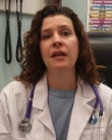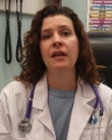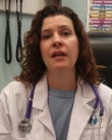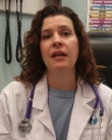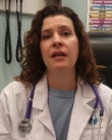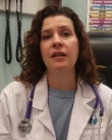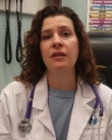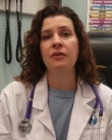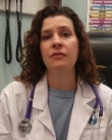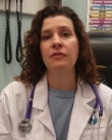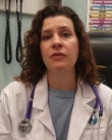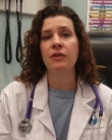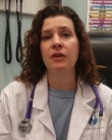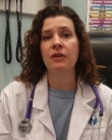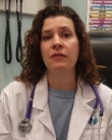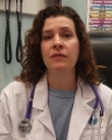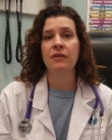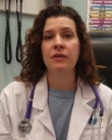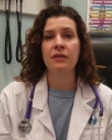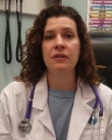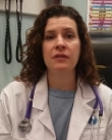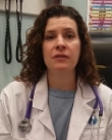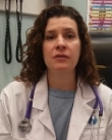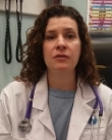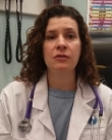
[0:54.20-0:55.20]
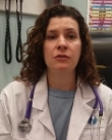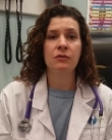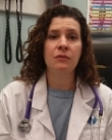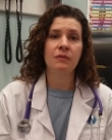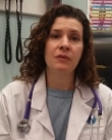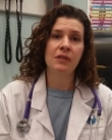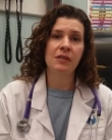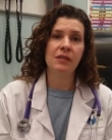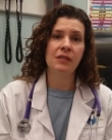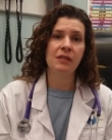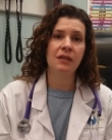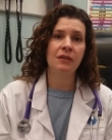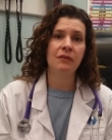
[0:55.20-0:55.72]
And if you ever do
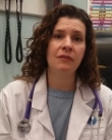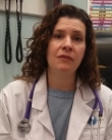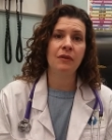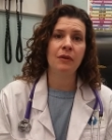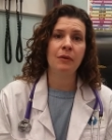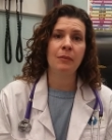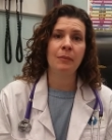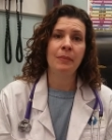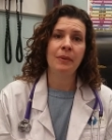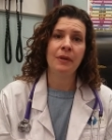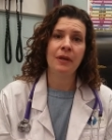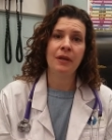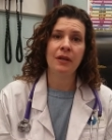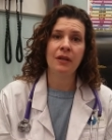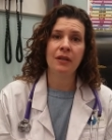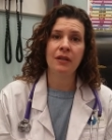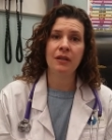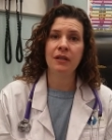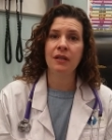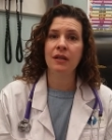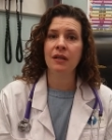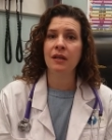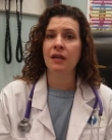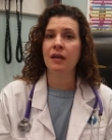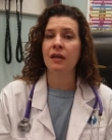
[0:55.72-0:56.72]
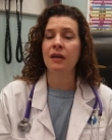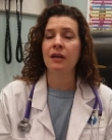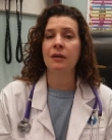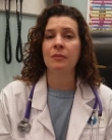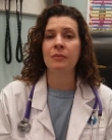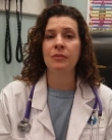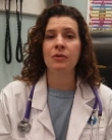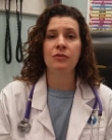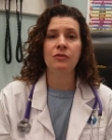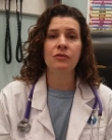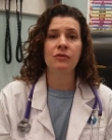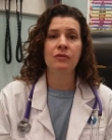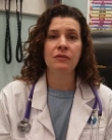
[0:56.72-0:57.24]
receive a bill, um,
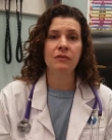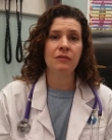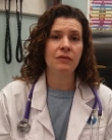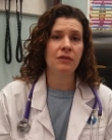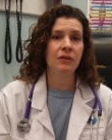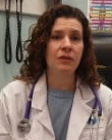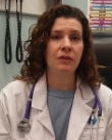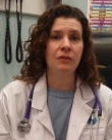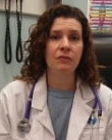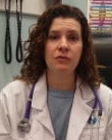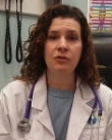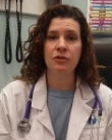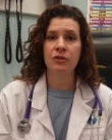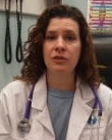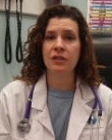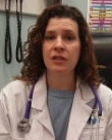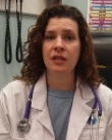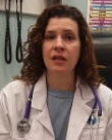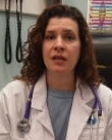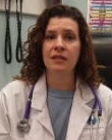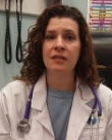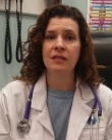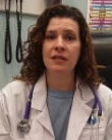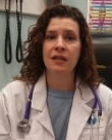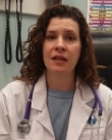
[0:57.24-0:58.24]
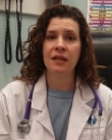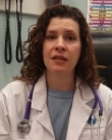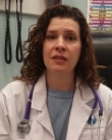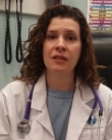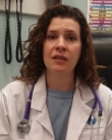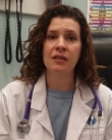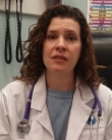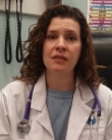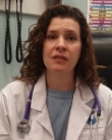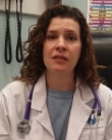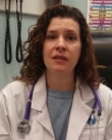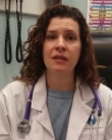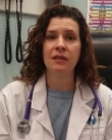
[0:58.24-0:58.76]
you, you know, just contact
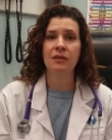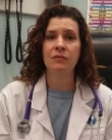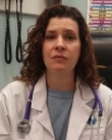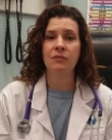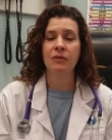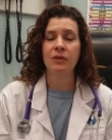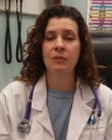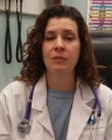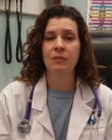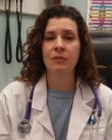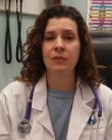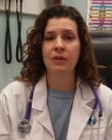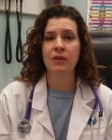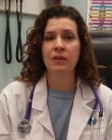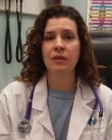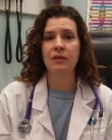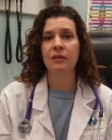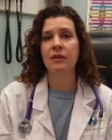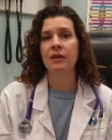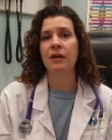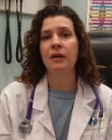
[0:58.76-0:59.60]
us and we will